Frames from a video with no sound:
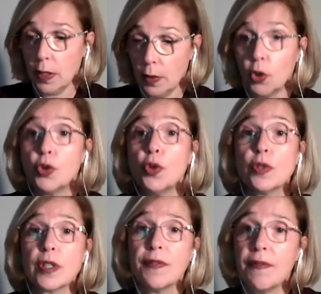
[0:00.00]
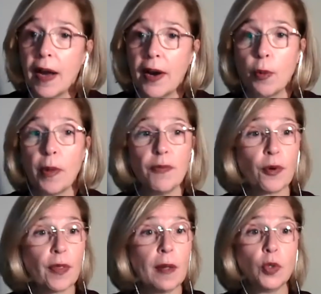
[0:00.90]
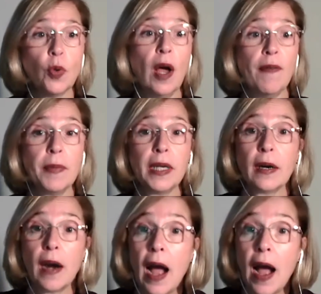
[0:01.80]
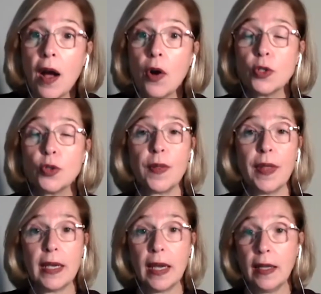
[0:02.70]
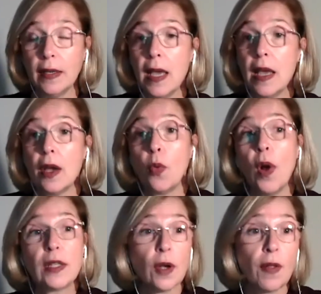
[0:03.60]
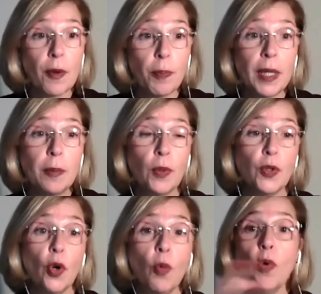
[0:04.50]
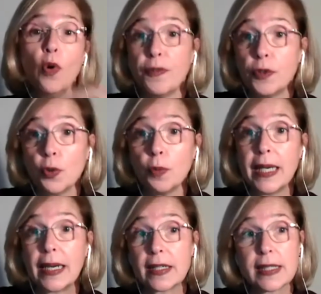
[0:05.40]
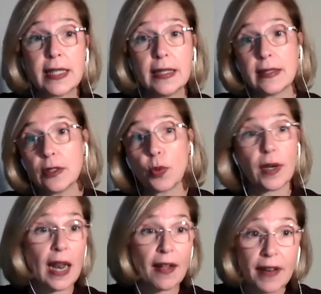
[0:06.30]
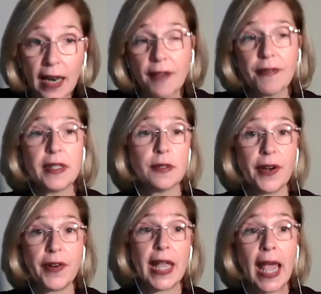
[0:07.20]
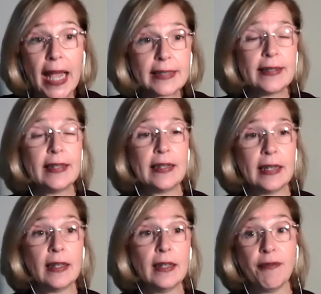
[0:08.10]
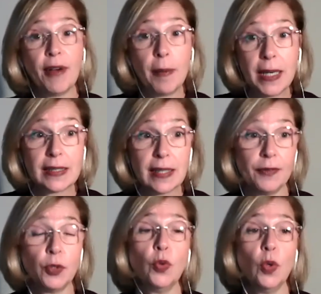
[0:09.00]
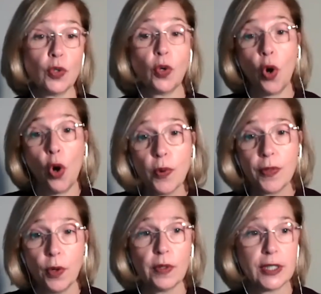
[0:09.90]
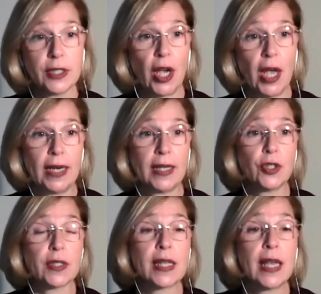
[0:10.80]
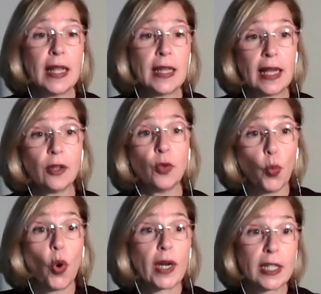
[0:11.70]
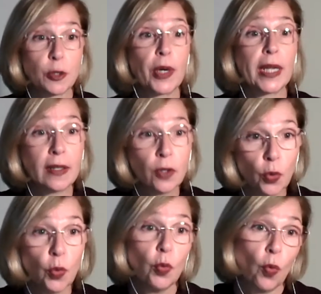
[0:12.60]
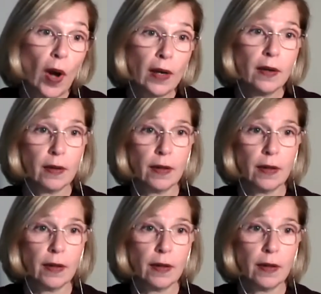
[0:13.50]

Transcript: conducive environment for them to have a bigger house where they can, while other people, move to bigger cities where life is very hectic, and then the families have to also cope with all these challenges that work is bringing to one.